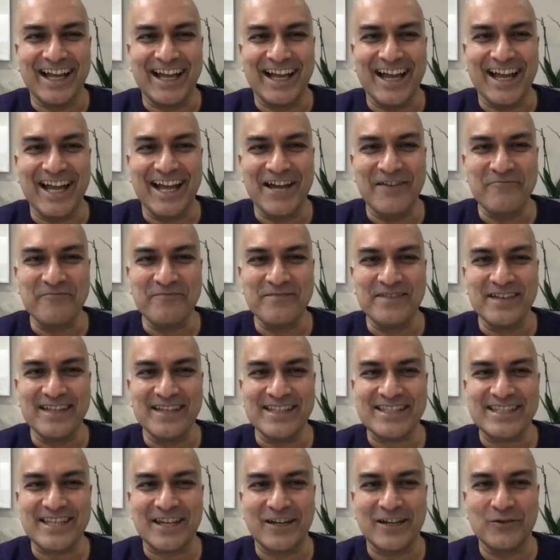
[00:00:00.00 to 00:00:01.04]
Um,
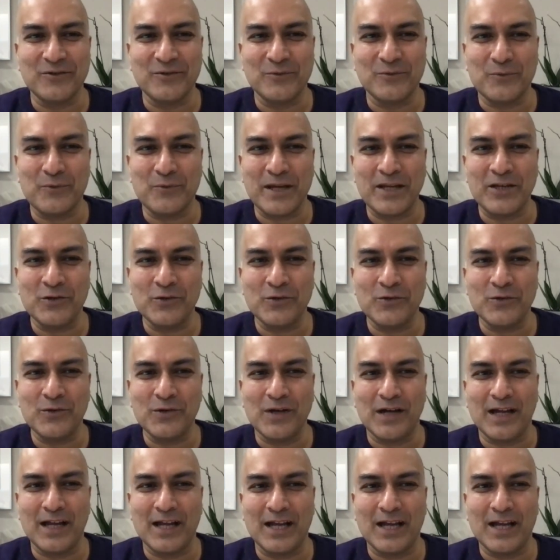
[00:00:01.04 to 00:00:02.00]
so when your,